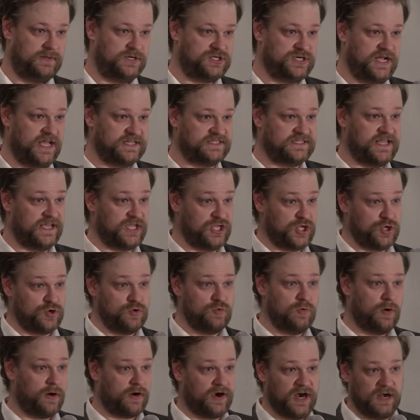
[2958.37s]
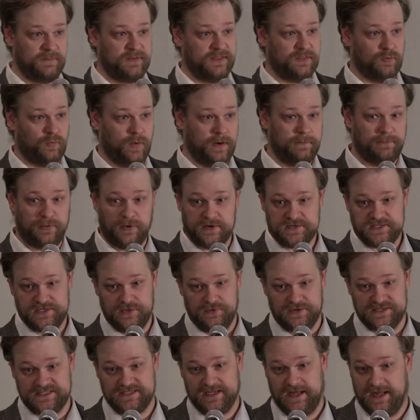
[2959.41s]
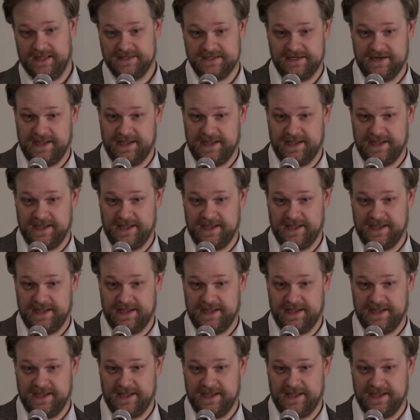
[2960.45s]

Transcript: chance that you are going to be the one person who decides